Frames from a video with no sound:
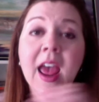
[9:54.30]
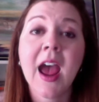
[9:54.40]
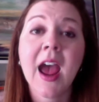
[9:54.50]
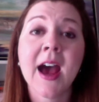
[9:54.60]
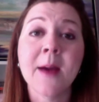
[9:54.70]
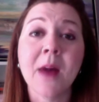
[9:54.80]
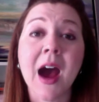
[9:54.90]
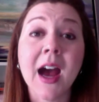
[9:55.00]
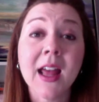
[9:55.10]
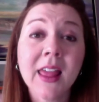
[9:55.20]
Um,
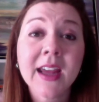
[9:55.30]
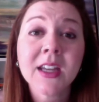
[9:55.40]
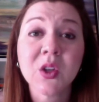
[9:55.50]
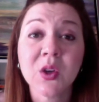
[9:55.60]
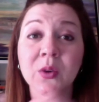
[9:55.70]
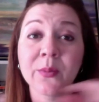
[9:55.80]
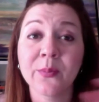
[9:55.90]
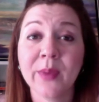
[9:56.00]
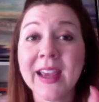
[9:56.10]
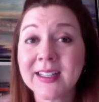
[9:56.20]
I like to
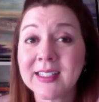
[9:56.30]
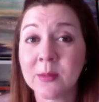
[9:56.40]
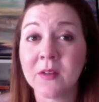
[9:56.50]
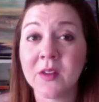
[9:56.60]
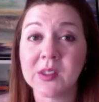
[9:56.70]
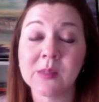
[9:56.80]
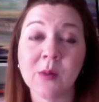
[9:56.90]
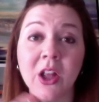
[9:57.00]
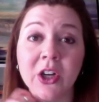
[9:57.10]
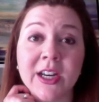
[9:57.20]
pick some of those
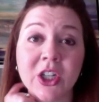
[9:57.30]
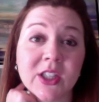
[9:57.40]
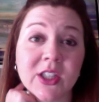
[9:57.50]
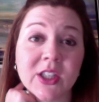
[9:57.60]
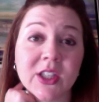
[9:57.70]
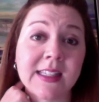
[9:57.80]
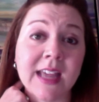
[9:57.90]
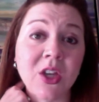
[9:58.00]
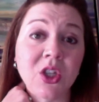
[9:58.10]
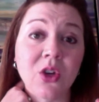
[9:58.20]
smaller niche sites
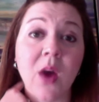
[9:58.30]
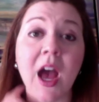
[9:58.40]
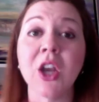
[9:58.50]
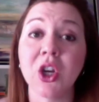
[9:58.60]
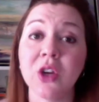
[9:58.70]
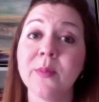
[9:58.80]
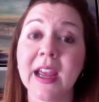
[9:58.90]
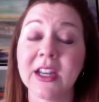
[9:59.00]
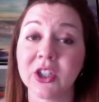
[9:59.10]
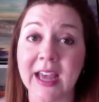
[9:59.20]
and do a new
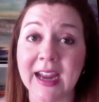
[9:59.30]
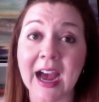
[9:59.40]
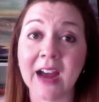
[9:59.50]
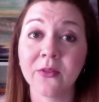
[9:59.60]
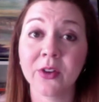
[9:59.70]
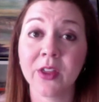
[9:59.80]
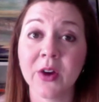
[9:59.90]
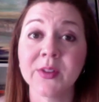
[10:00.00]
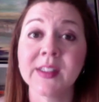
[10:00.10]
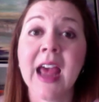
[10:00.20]
page like ad for
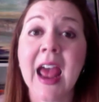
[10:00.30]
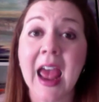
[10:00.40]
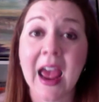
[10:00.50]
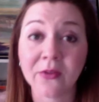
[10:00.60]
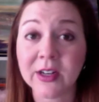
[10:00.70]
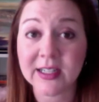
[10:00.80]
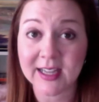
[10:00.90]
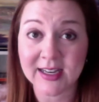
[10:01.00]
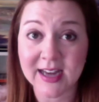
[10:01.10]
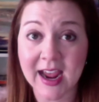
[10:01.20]
those every
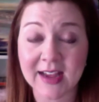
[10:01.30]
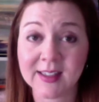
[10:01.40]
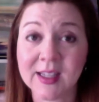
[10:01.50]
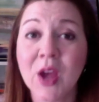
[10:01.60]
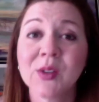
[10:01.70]
ten days.